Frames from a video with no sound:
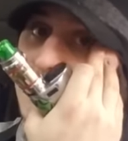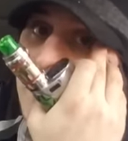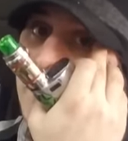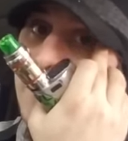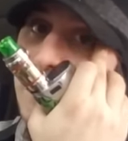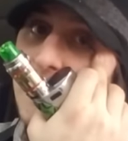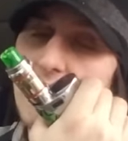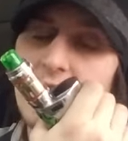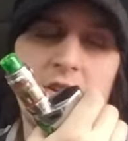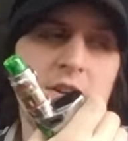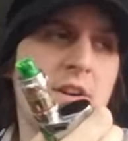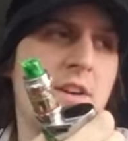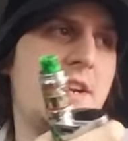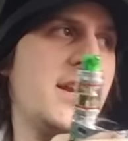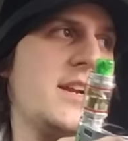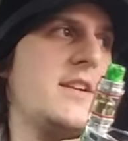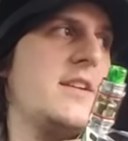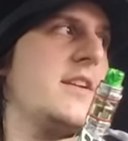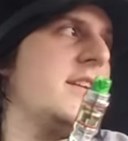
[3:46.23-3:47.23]
because I think you're
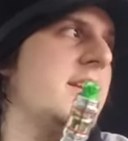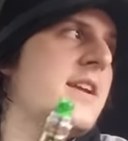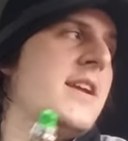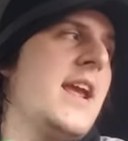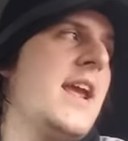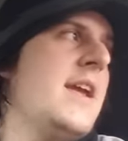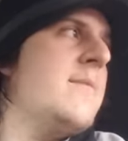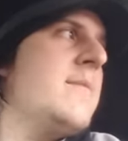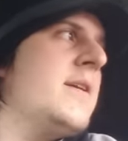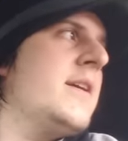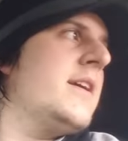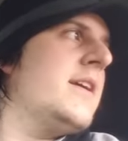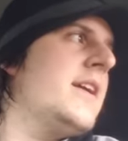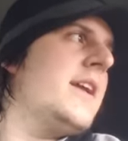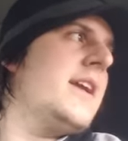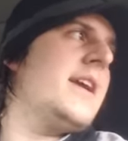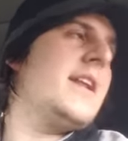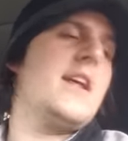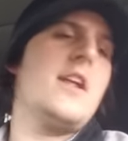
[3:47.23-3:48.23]
addicted to
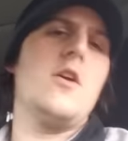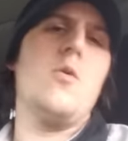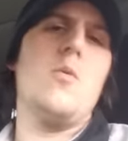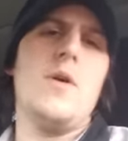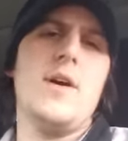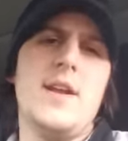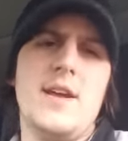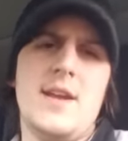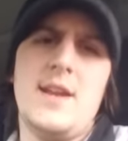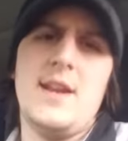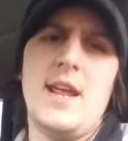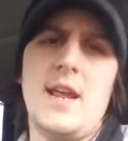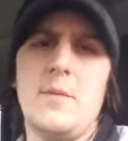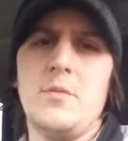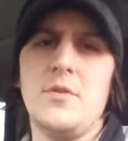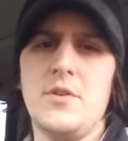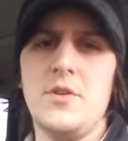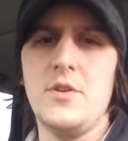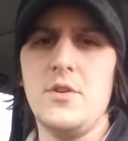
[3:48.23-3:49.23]
gaming and I don't want to
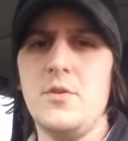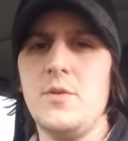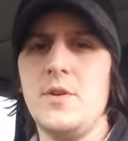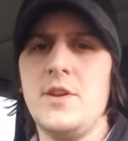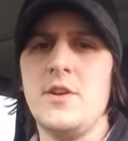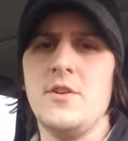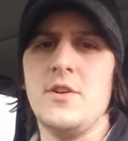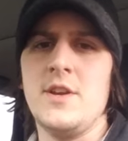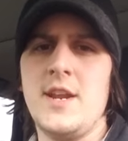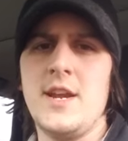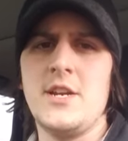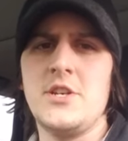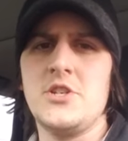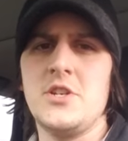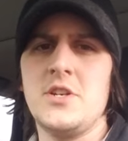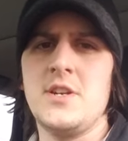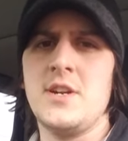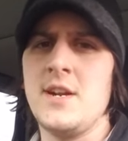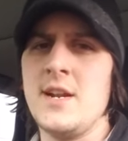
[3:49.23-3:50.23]
enable you in your
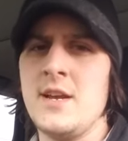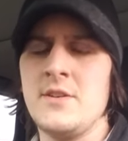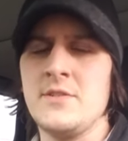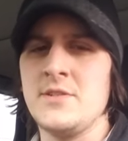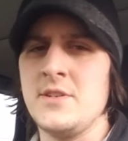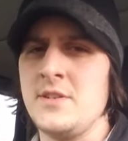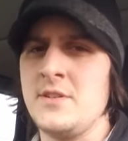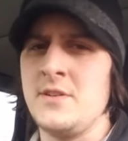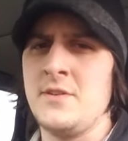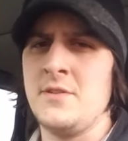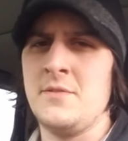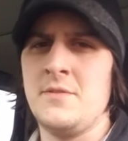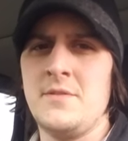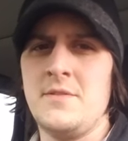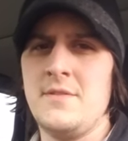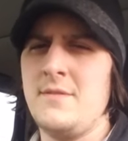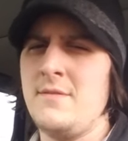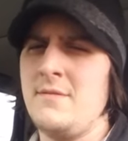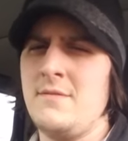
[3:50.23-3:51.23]
addiction. And I was like, dude,
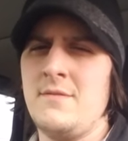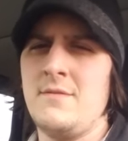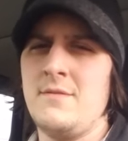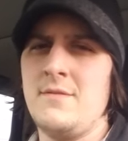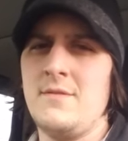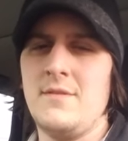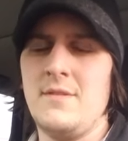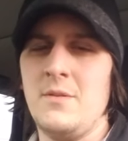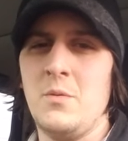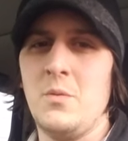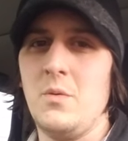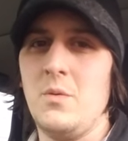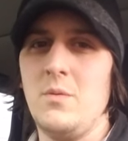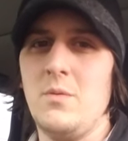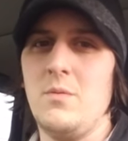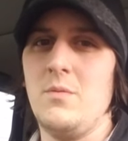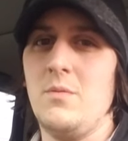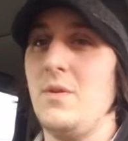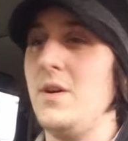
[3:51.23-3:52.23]

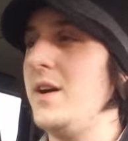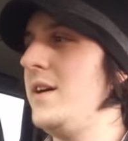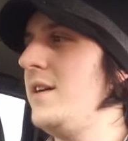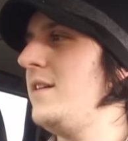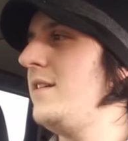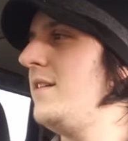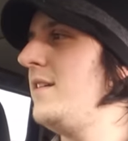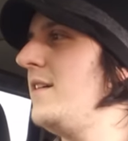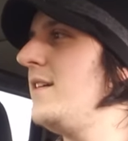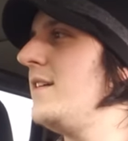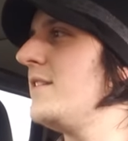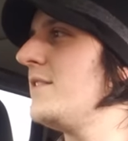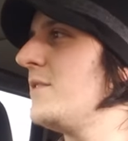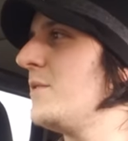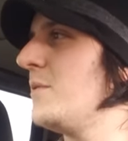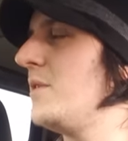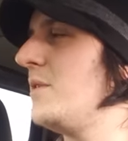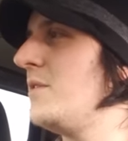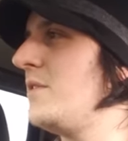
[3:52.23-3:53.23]
what? I was
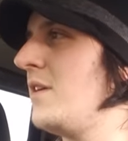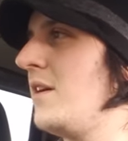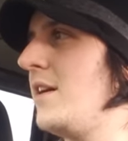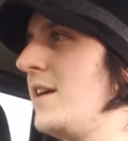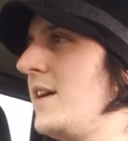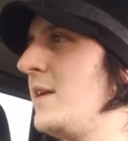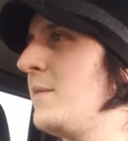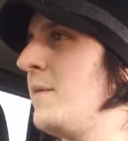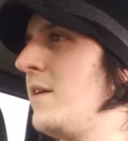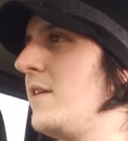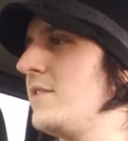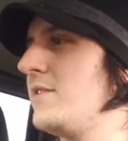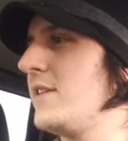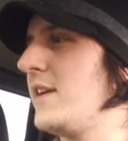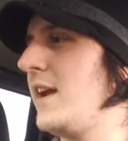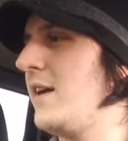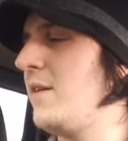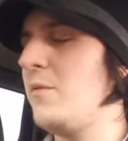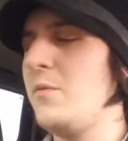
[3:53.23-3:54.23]
like, what are you talking about? I was
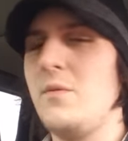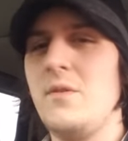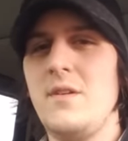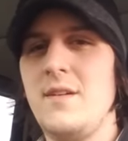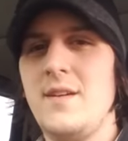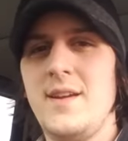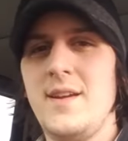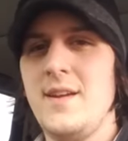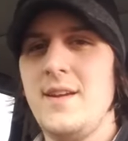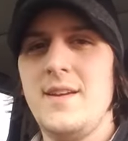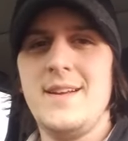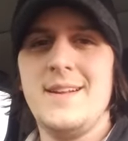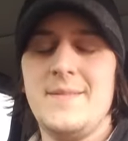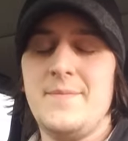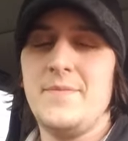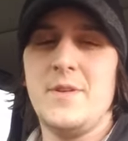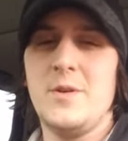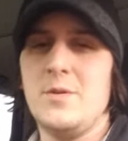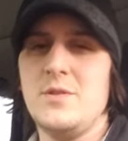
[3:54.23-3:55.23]
like, I,
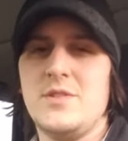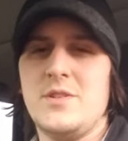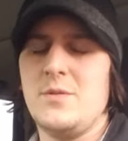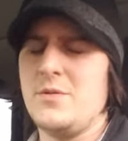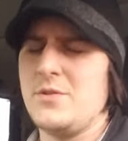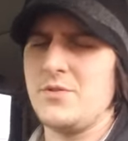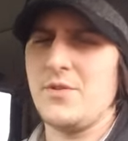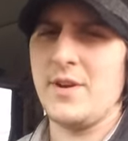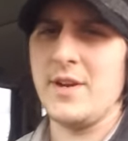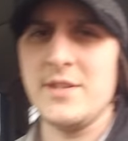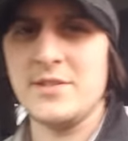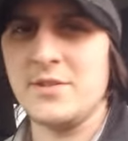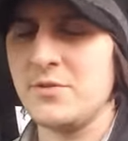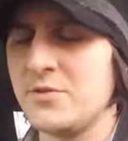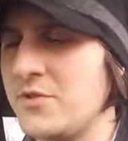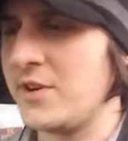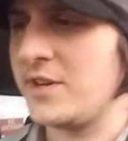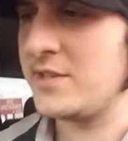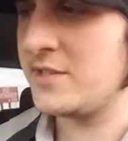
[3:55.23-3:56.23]
it was it was crazy. It
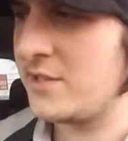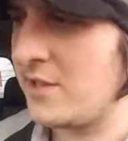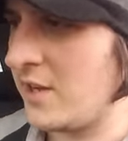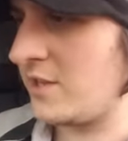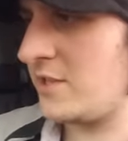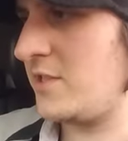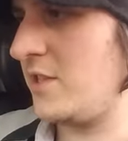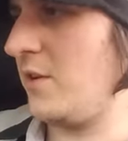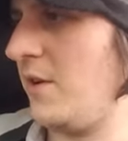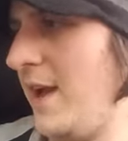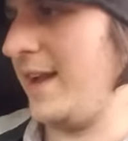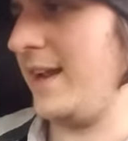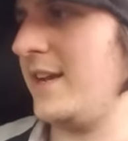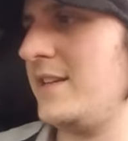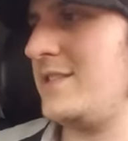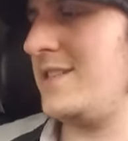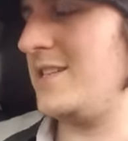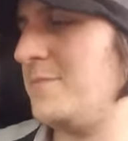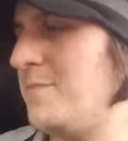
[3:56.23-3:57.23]
was crazy talk. So I
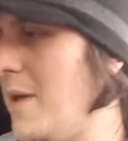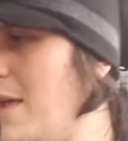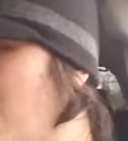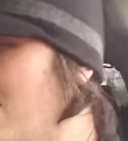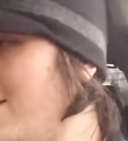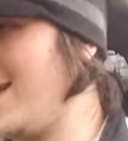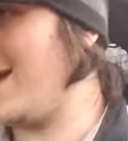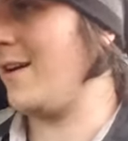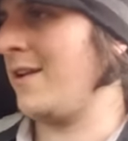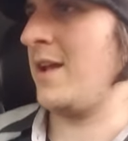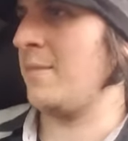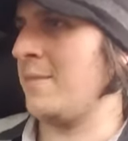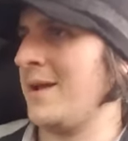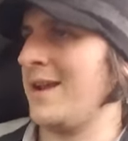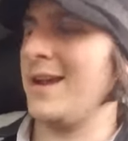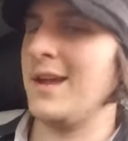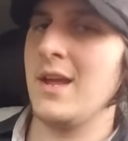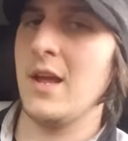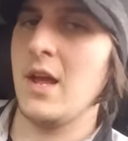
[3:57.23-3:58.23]
guess he's bailing out on
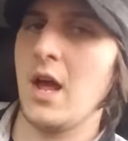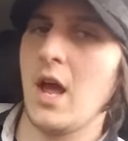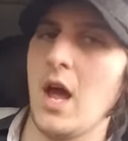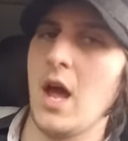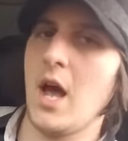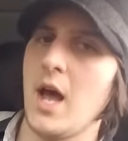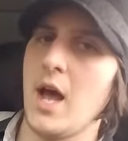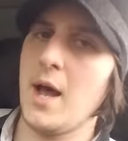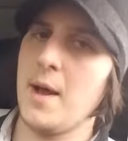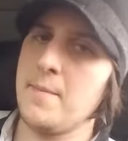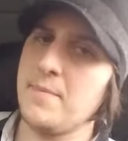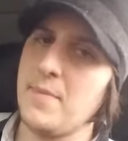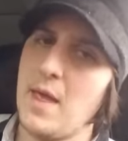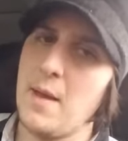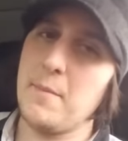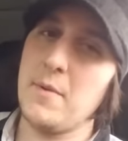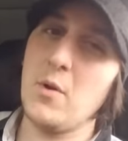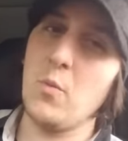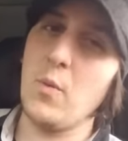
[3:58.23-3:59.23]
me. Um,
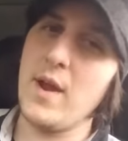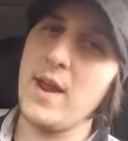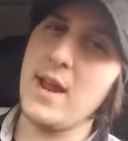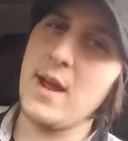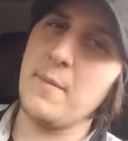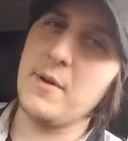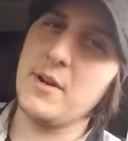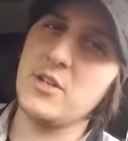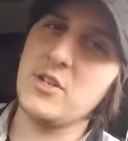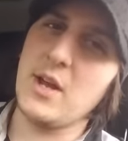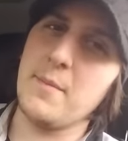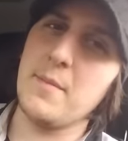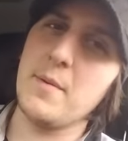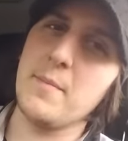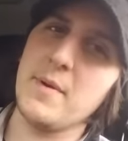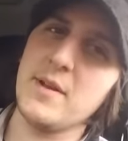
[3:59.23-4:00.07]
I'm gonna wait. I'm gonna I'm gonna